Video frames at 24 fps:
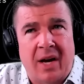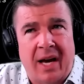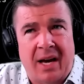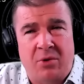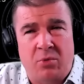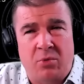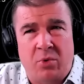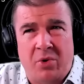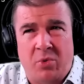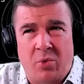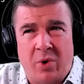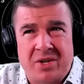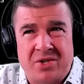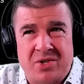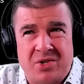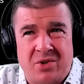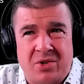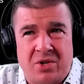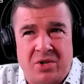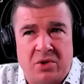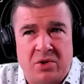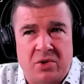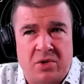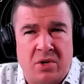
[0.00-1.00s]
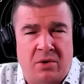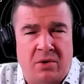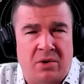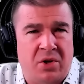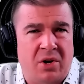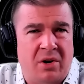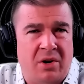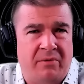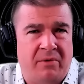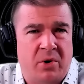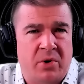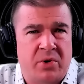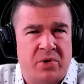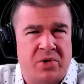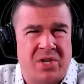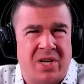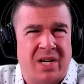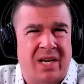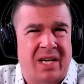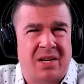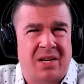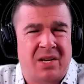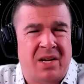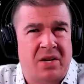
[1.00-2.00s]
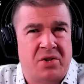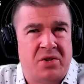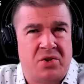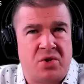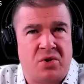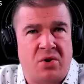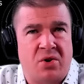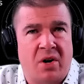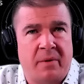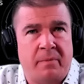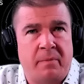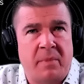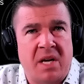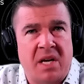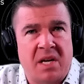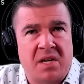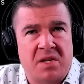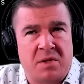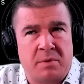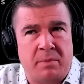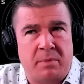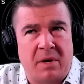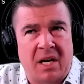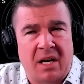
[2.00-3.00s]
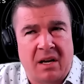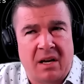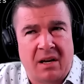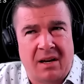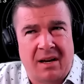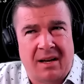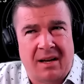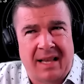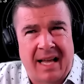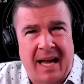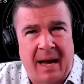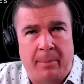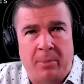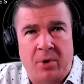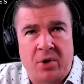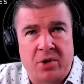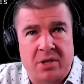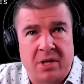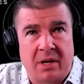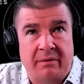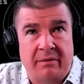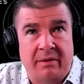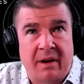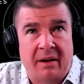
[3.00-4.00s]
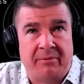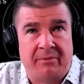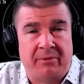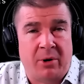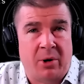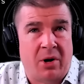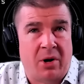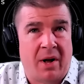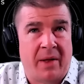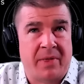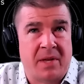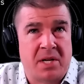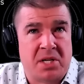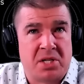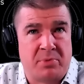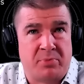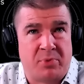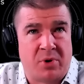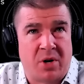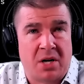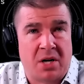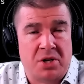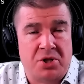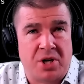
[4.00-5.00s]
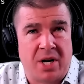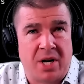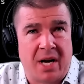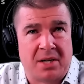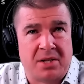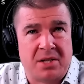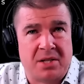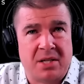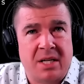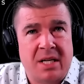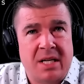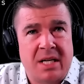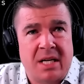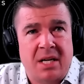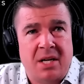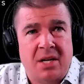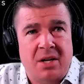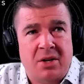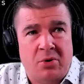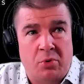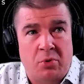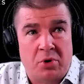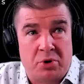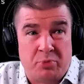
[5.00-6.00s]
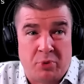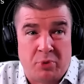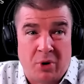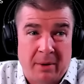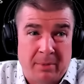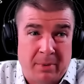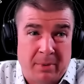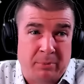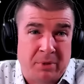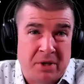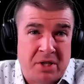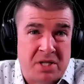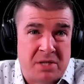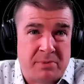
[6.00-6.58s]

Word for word: and with Western U University. It struck me as being a collaborative effort on this project, which probably